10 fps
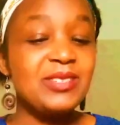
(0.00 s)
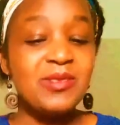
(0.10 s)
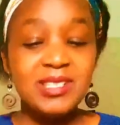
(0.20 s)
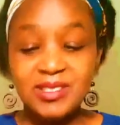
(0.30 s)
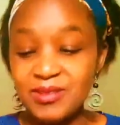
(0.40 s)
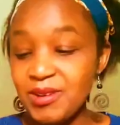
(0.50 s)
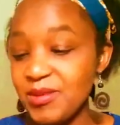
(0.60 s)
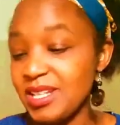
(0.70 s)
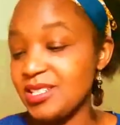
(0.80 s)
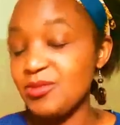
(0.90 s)
it was three
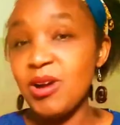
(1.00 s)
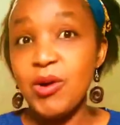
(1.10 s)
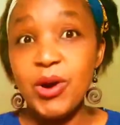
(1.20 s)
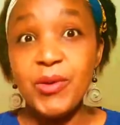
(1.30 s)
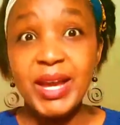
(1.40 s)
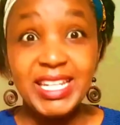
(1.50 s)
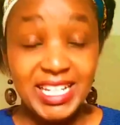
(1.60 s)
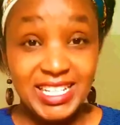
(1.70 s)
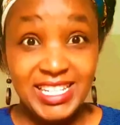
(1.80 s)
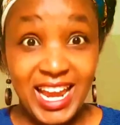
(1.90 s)
weeks to our
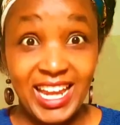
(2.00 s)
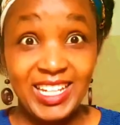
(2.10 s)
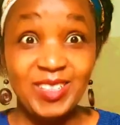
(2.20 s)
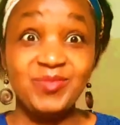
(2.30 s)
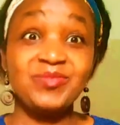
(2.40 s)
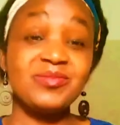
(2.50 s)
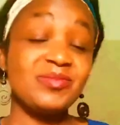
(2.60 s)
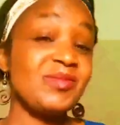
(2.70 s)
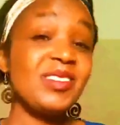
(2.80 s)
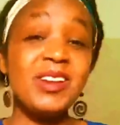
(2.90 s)
wedding day,
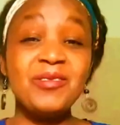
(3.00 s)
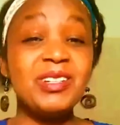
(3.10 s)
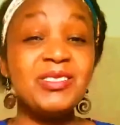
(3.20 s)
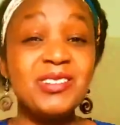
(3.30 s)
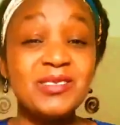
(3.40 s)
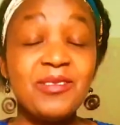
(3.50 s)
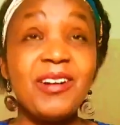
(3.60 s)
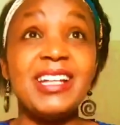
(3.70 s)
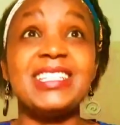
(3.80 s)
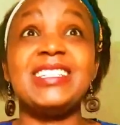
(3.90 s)
which was for us